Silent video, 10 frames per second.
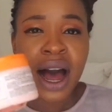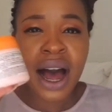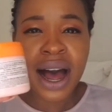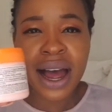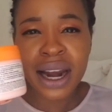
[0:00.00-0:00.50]

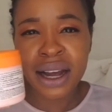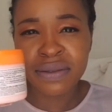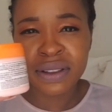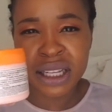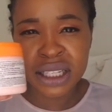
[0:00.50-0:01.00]
I
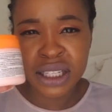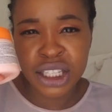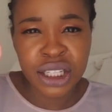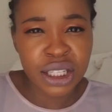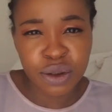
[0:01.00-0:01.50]
love this
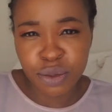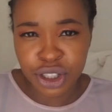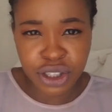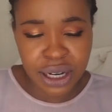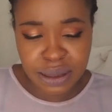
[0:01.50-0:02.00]
just to
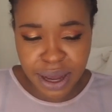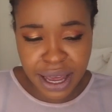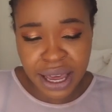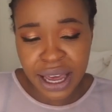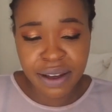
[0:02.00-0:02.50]
moisturize my
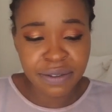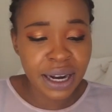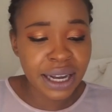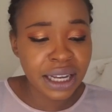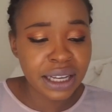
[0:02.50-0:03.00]
hair. I feel
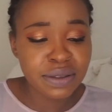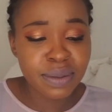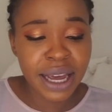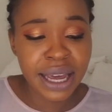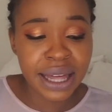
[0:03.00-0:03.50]
like it gives
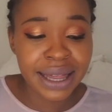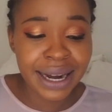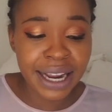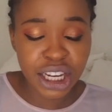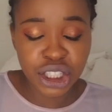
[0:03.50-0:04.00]
my hair
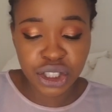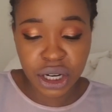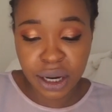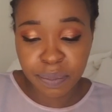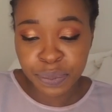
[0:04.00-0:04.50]
that
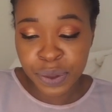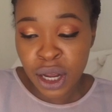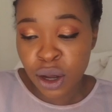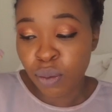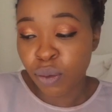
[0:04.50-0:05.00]
extra
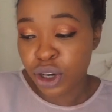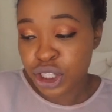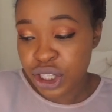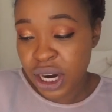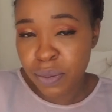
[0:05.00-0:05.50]

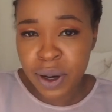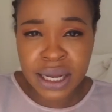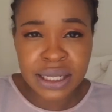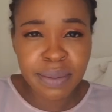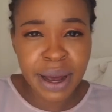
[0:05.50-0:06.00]
moisture, and when I
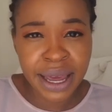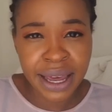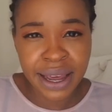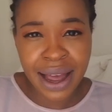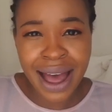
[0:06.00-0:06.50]
say my
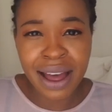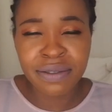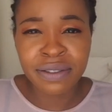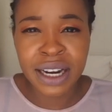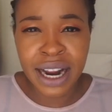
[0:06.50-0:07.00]
hair, I
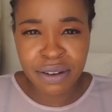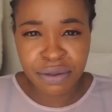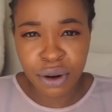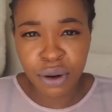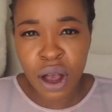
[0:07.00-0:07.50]
have an
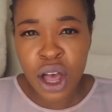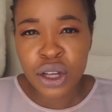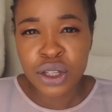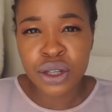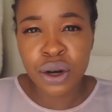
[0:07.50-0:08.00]
afro,
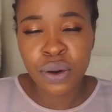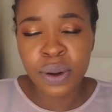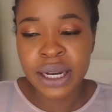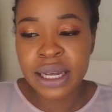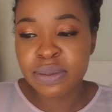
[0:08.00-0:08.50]
so
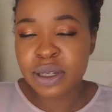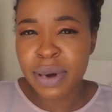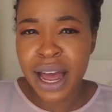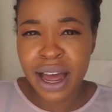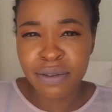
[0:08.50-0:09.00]
it keeps
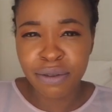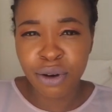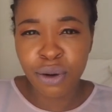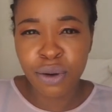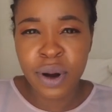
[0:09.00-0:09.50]
my
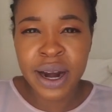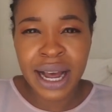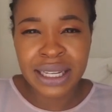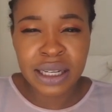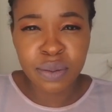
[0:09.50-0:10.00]
afro
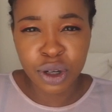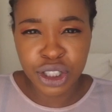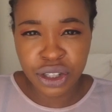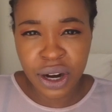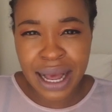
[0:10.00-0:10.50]
nice and
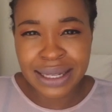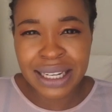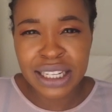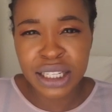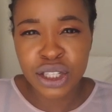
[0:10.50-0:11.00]
moisturized,
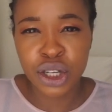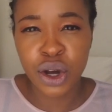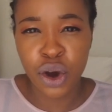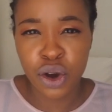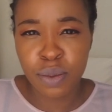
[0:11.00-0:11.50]
easy to
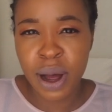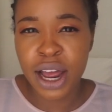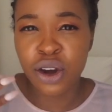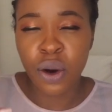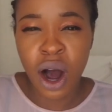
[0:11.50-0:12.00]
comb. I
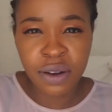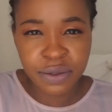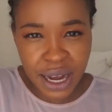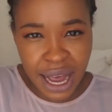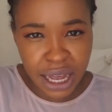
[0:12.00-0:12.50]
know
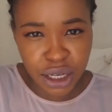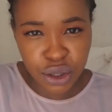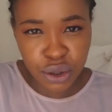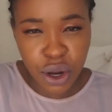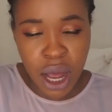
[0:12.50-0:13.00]
after I
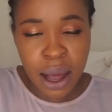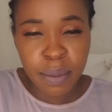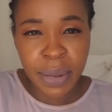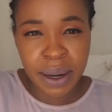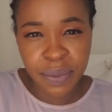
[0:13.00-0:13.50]
undo
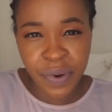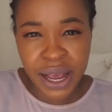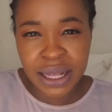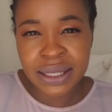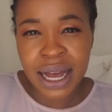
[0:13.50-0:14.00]
my
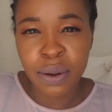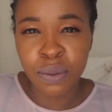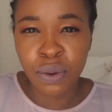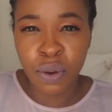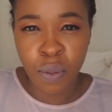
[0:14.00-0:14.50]
braids, I
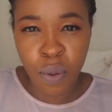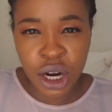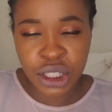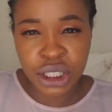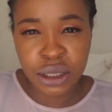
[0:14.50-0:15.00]
will
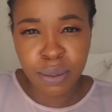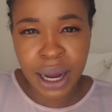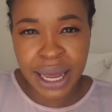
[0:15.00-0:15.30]
wash my